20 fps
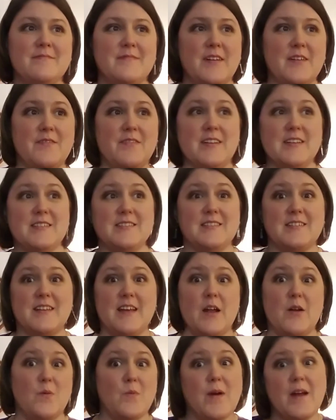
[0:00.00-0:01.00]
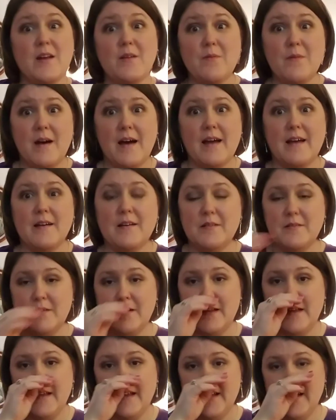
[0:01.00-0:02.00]
if he's got to wait a while
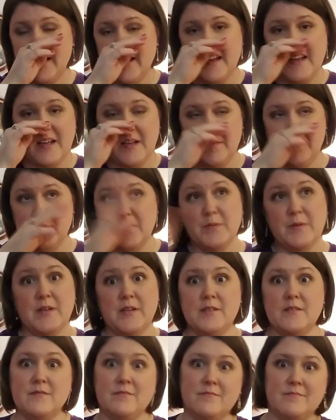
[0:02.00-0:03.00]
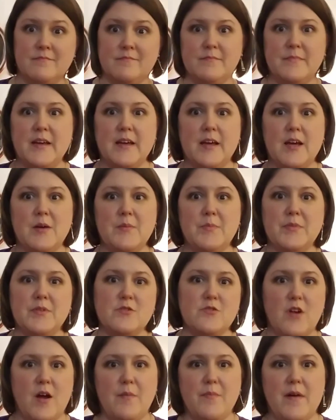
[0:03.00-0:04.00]
between pick up and
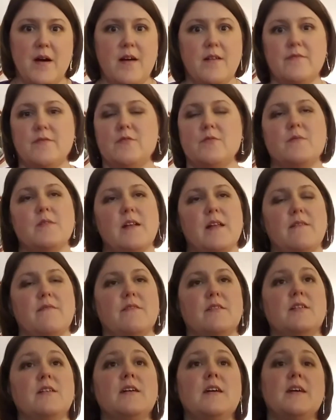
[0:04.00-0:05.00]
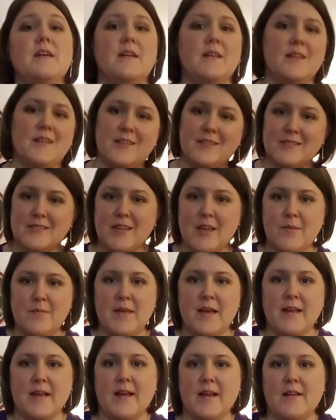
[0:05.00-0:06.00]
drop off or whatever, he'll come
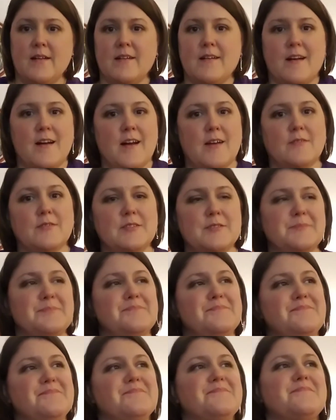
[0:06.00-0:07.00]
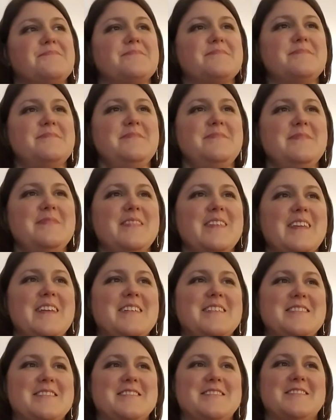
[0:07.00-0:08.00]
hang out at our house.
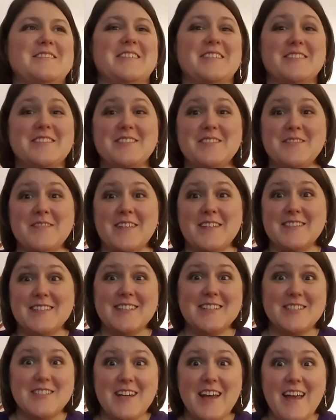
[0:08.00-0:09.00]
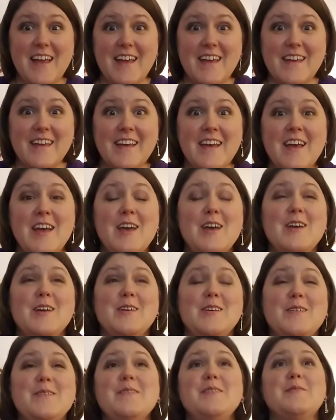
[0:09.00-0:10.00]
And so I told him, I was like, Jay,
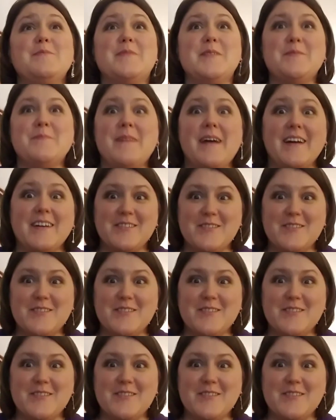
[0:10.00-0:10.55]
you could be my